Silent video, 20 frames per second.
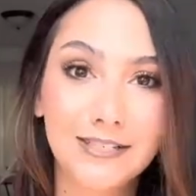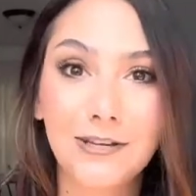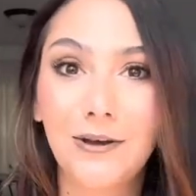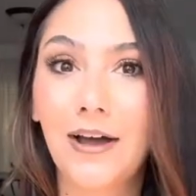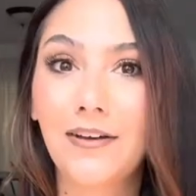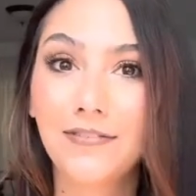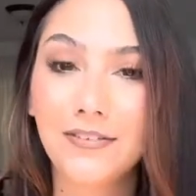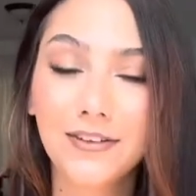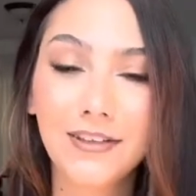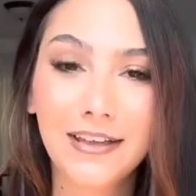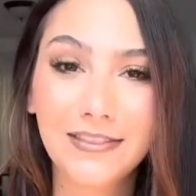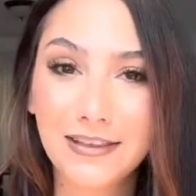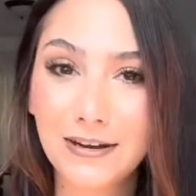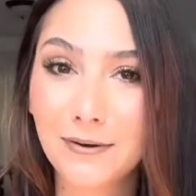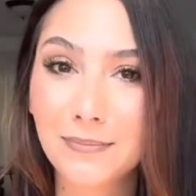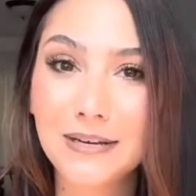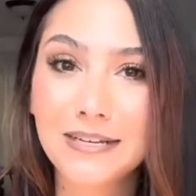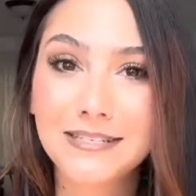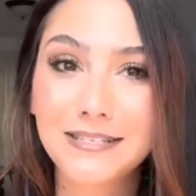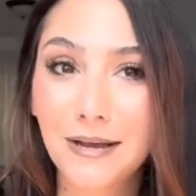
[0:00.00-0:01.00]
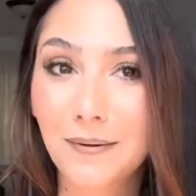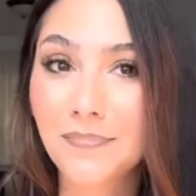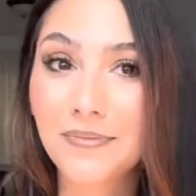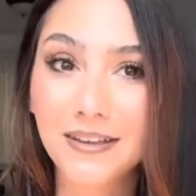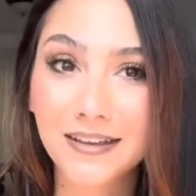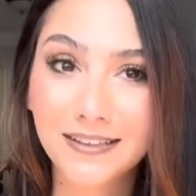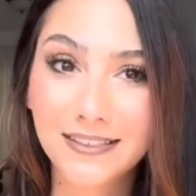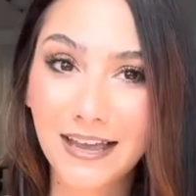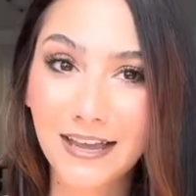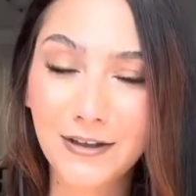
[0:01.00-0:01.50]
So I feel like there'll be
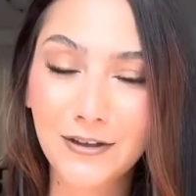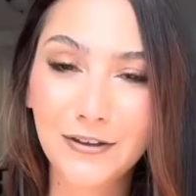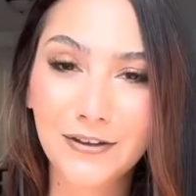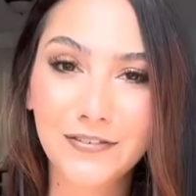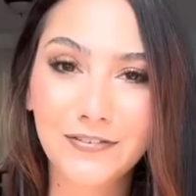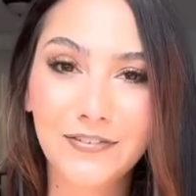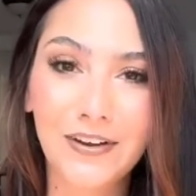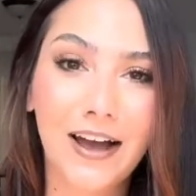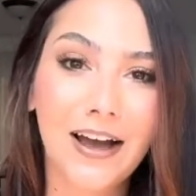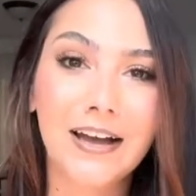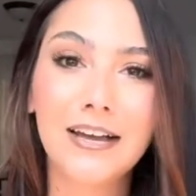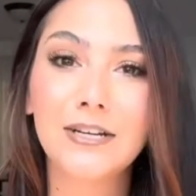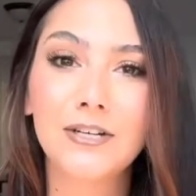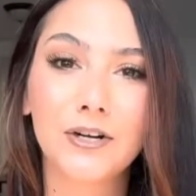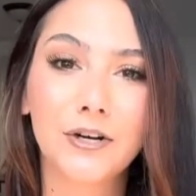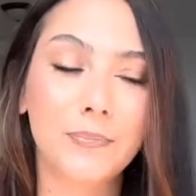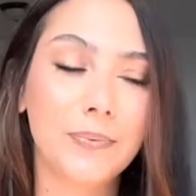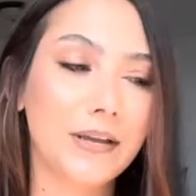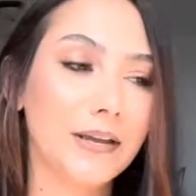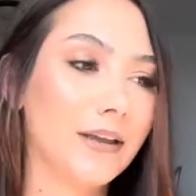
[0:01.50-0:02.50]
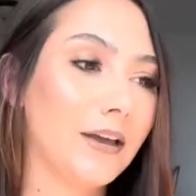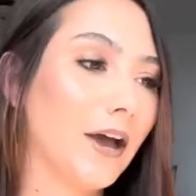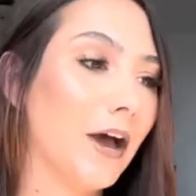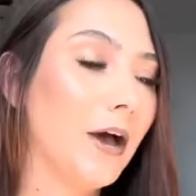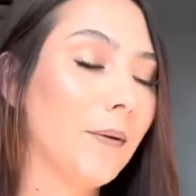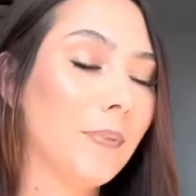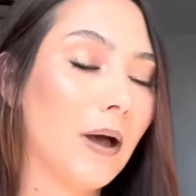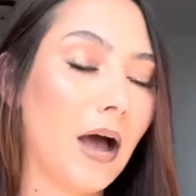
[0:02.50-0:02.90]
something that you can find or pick up.